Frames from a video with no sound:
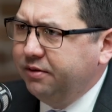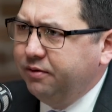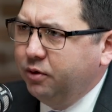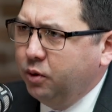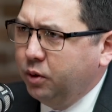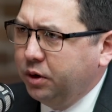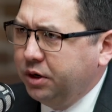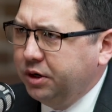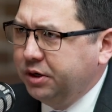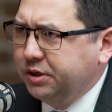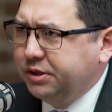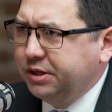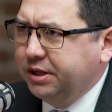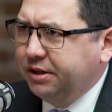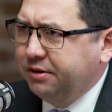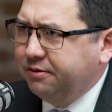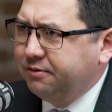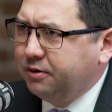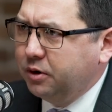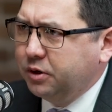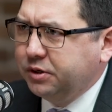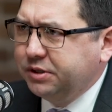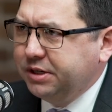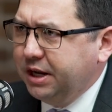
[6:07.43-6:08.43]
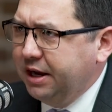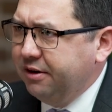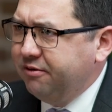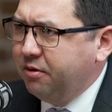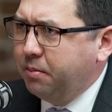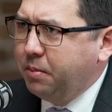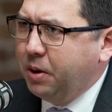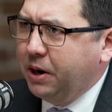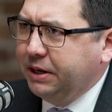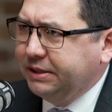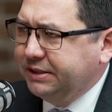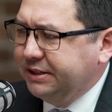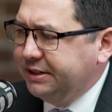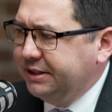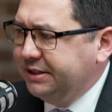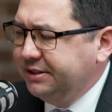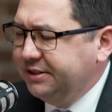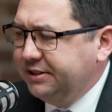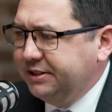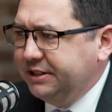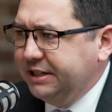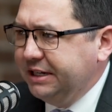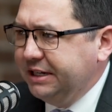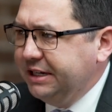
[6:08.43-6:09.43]
orders in the first day of a
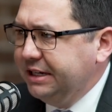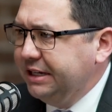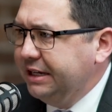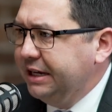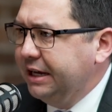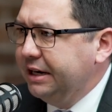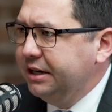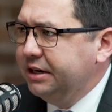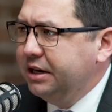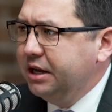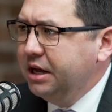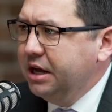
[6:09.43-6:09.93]
presidency and